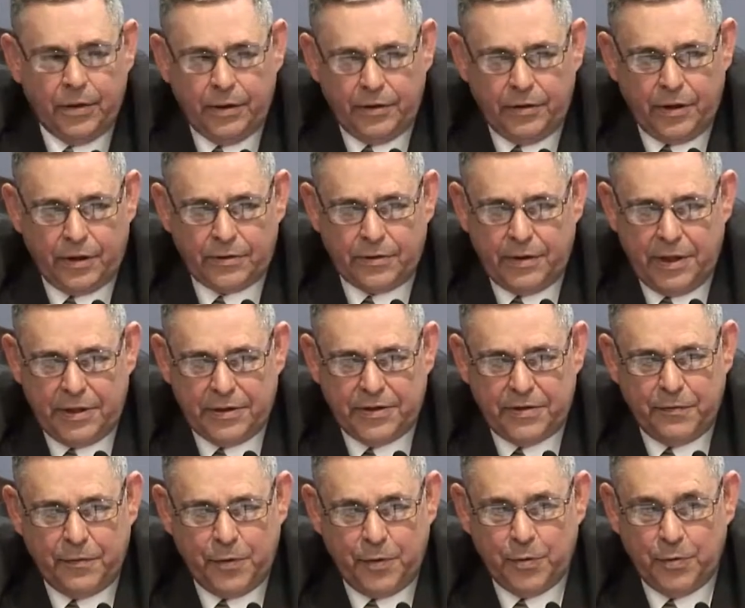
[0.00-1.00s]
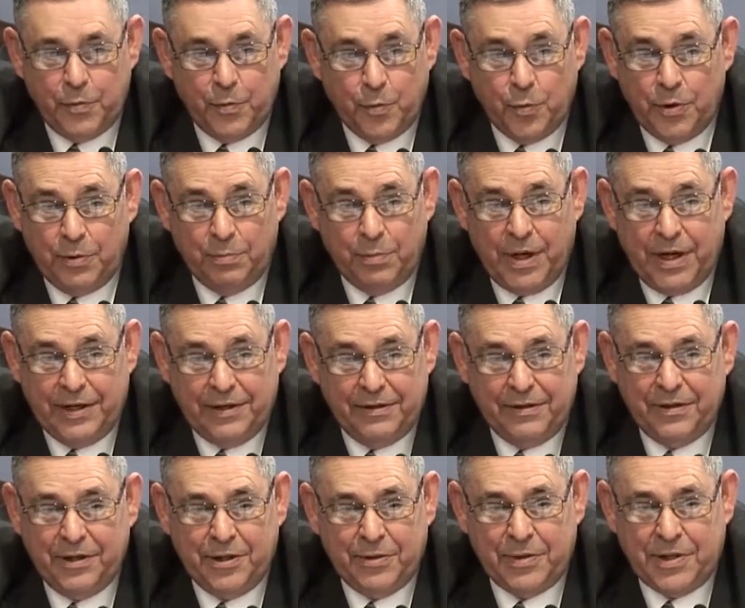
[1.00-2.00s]
you. And Dr. Ades, if you wouldn't
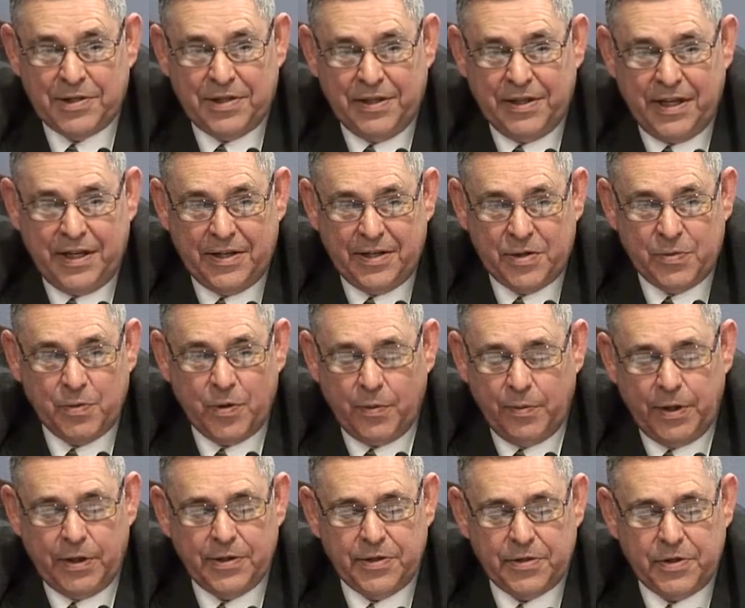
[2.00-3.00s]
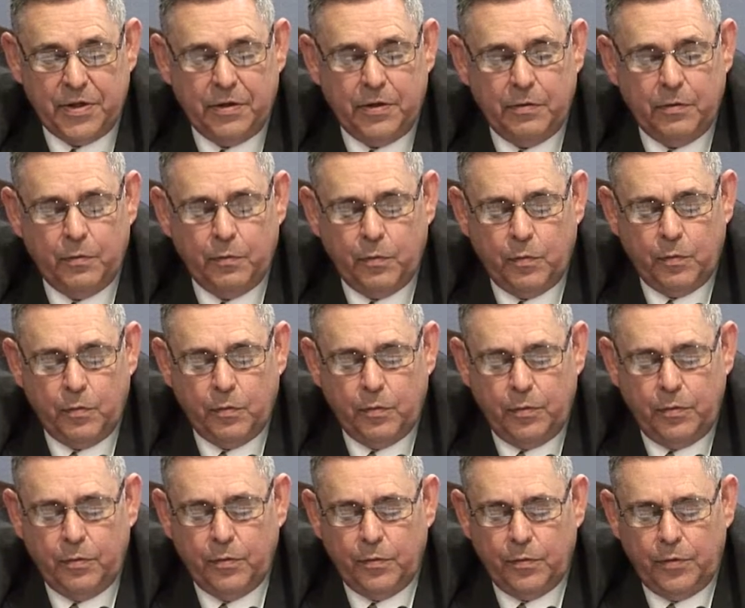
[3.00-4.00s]
mind addressing that as well, because
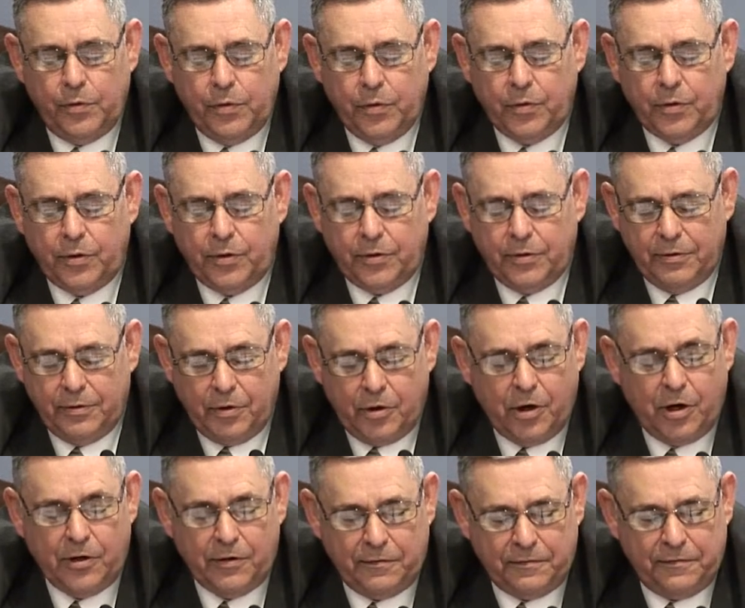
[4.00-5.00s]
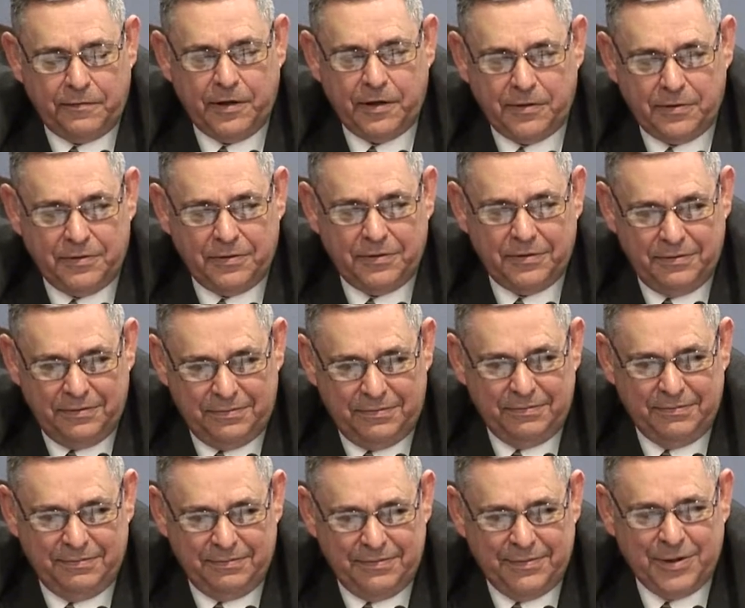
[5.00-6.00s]
your heartfelt
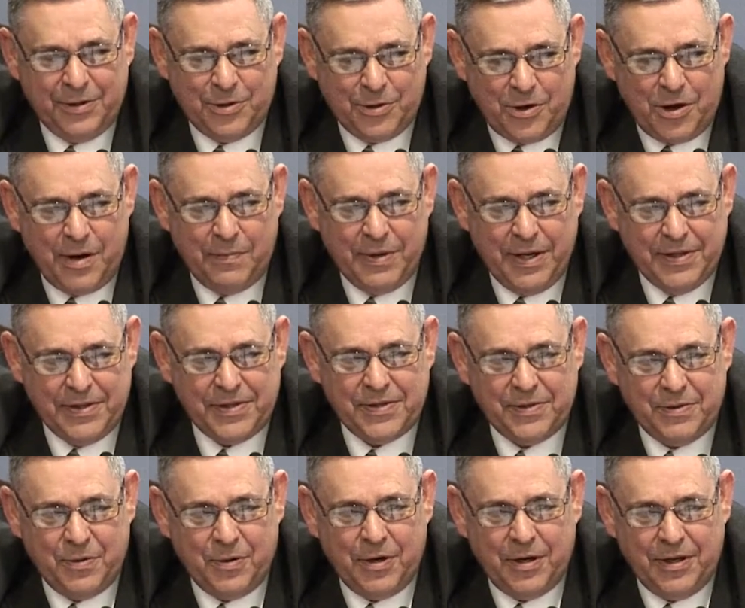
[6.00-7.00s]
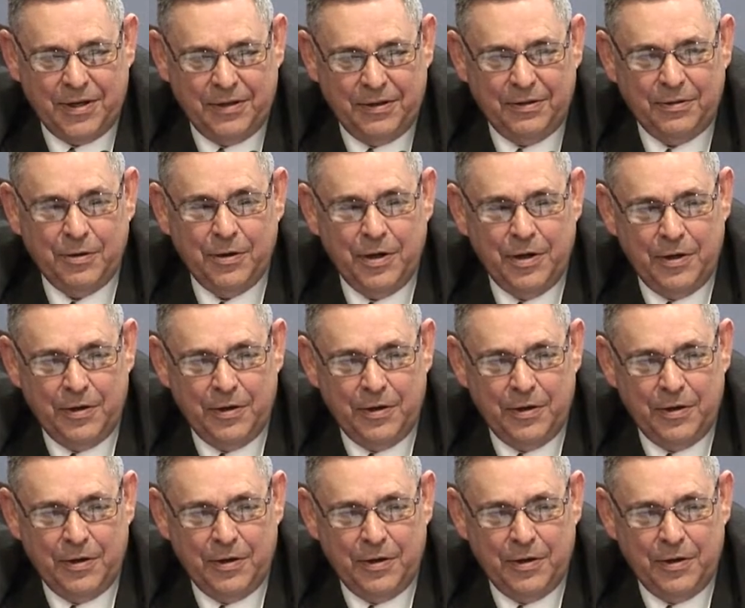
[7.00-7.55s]
comments on